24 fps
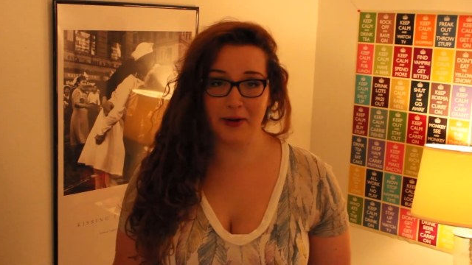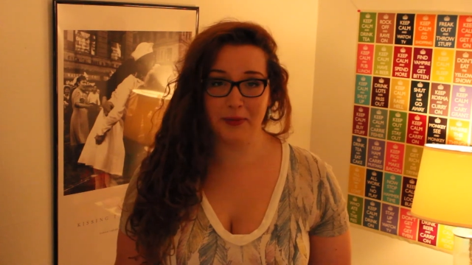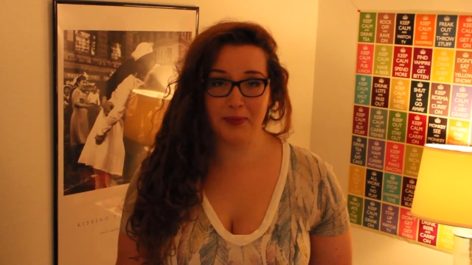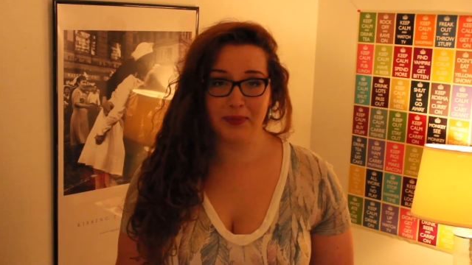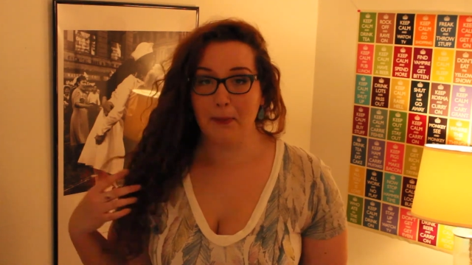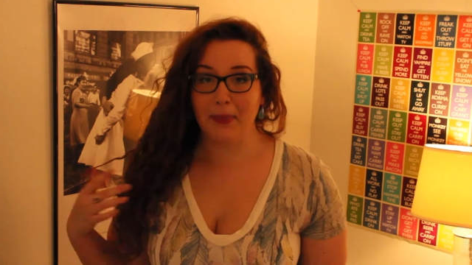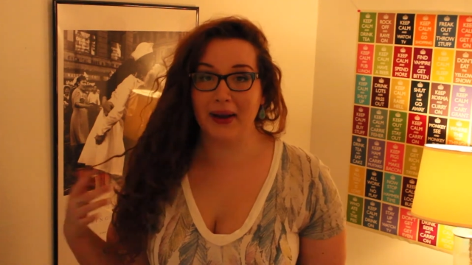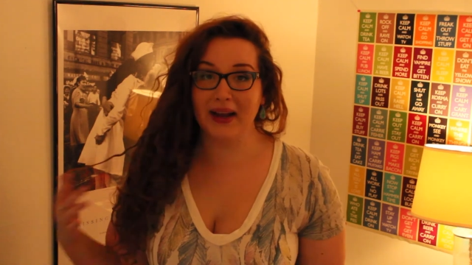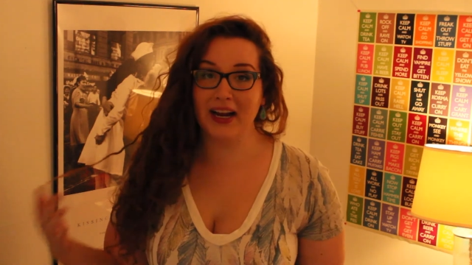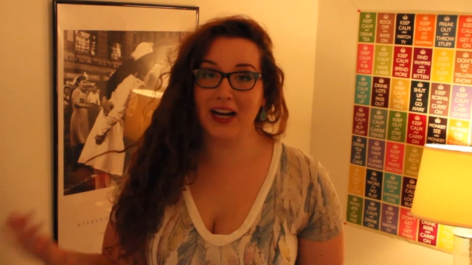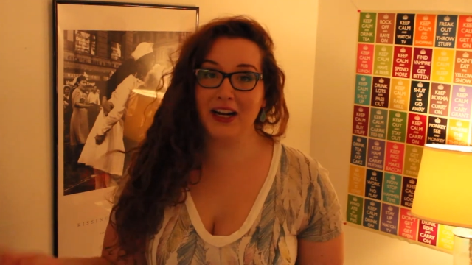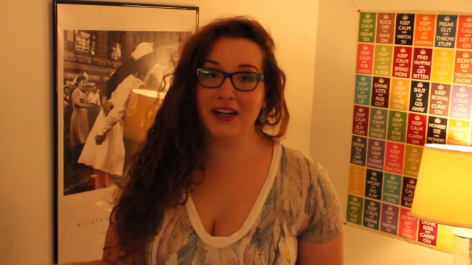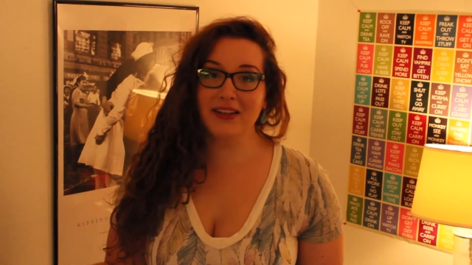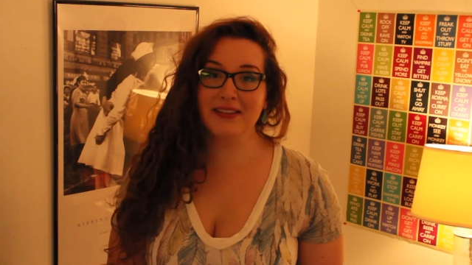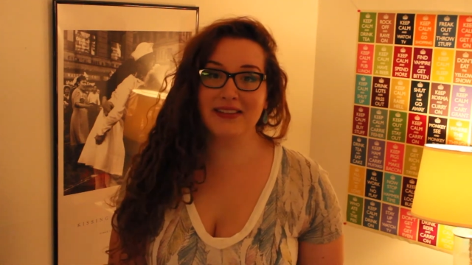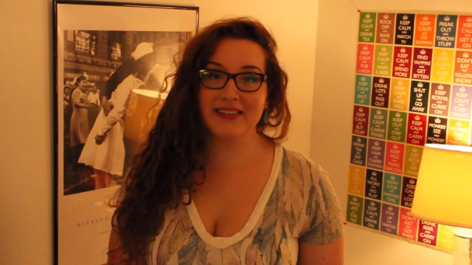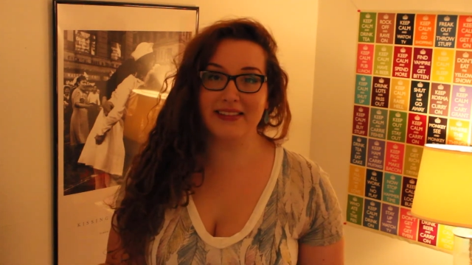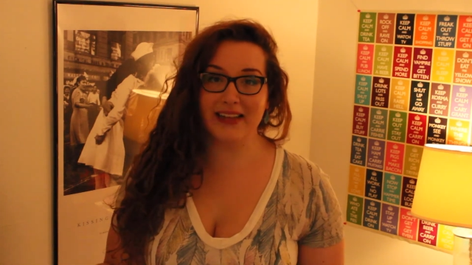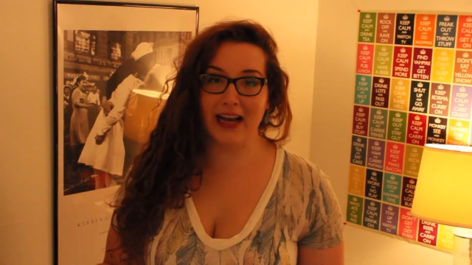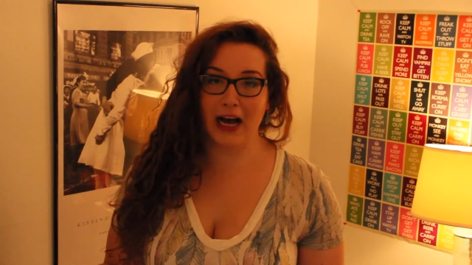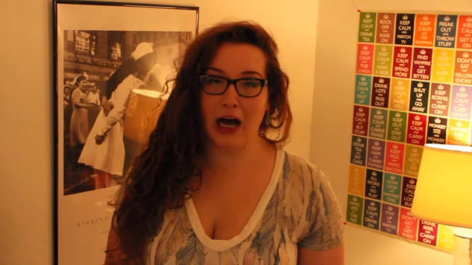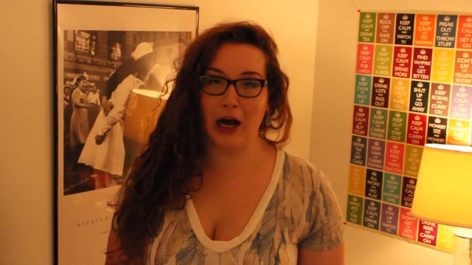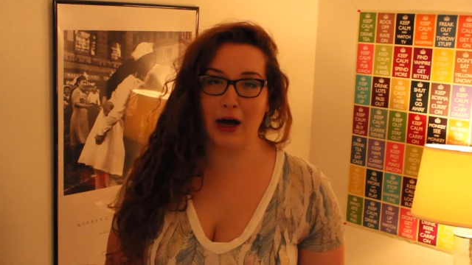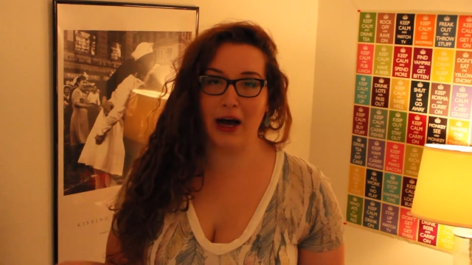My hair is
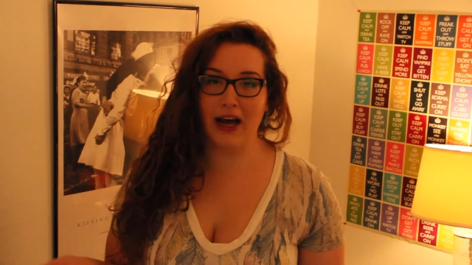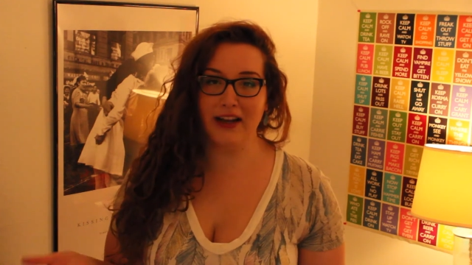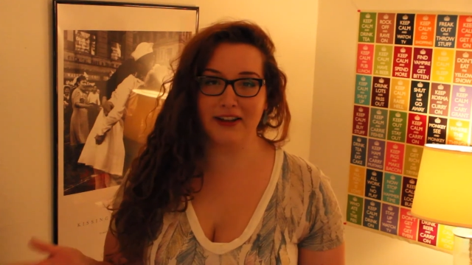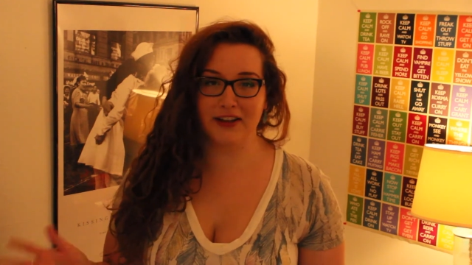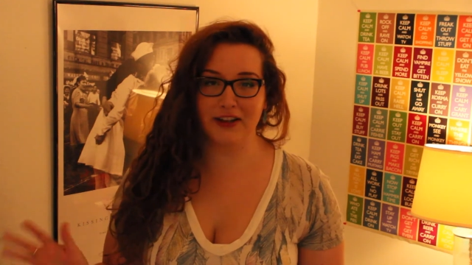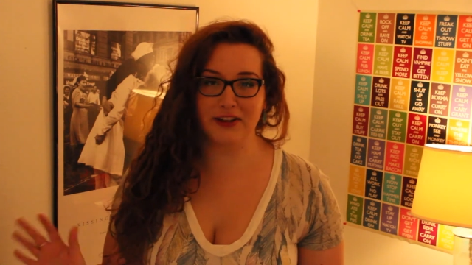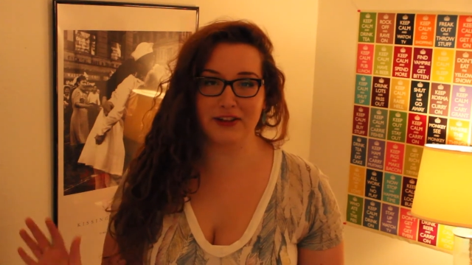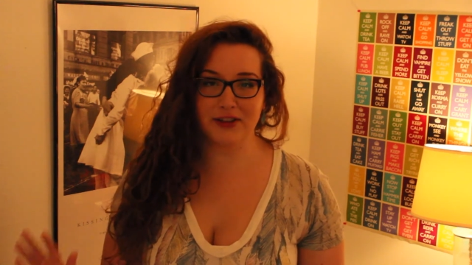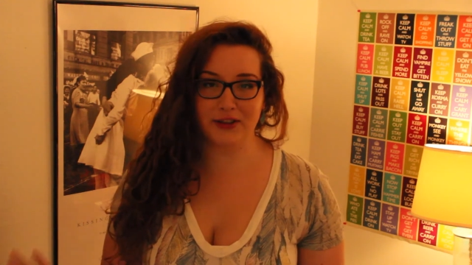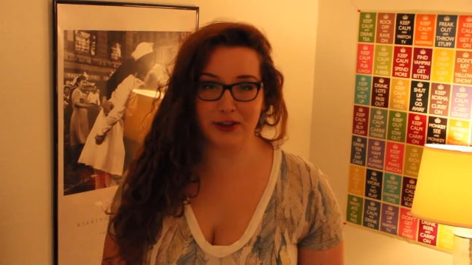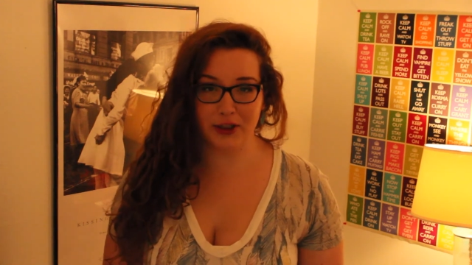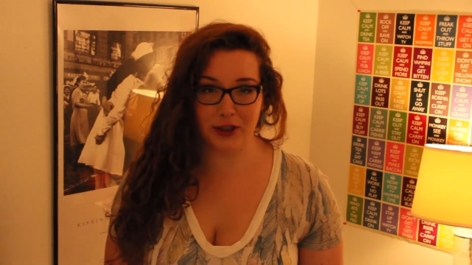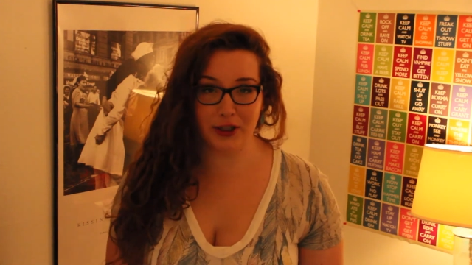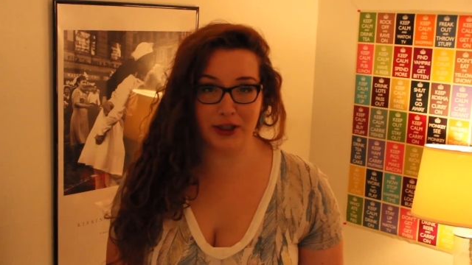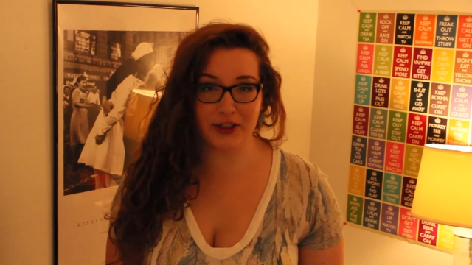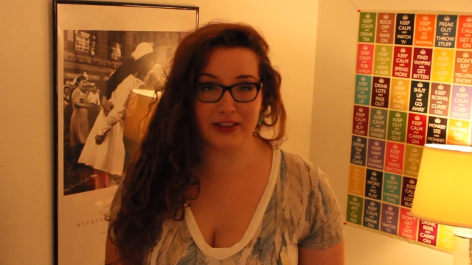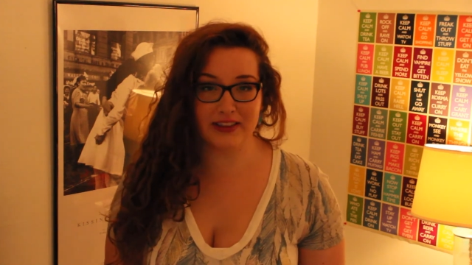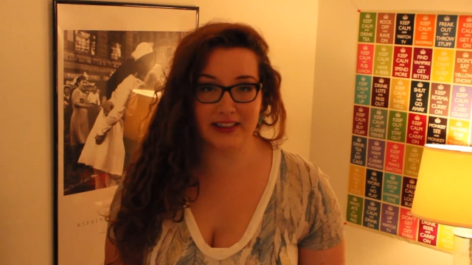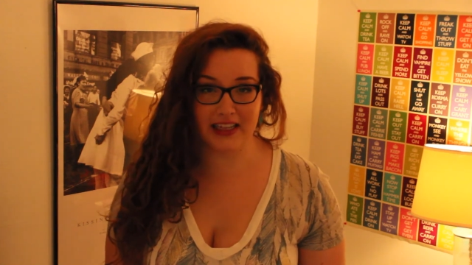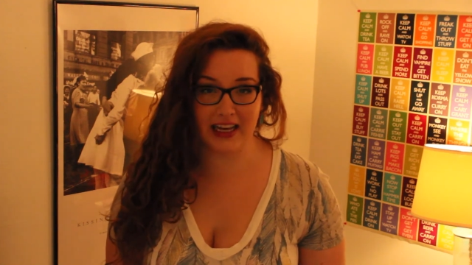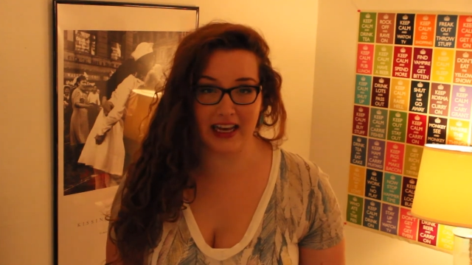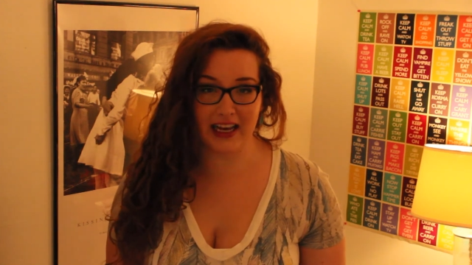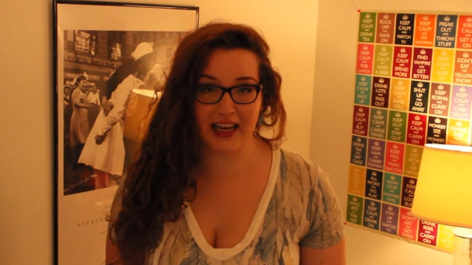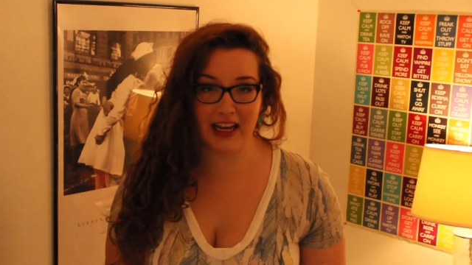now at its
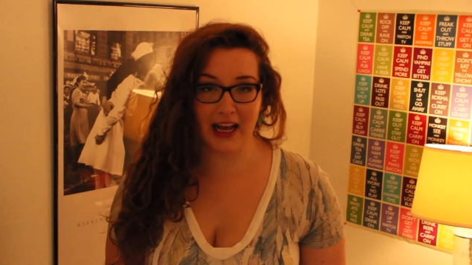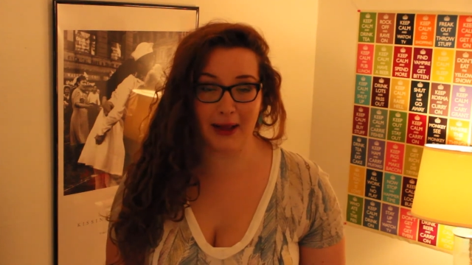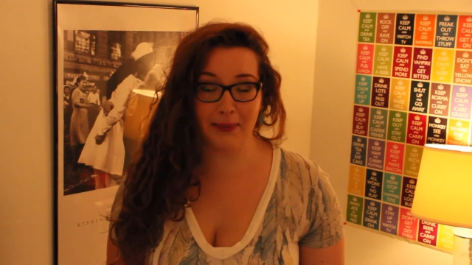third day.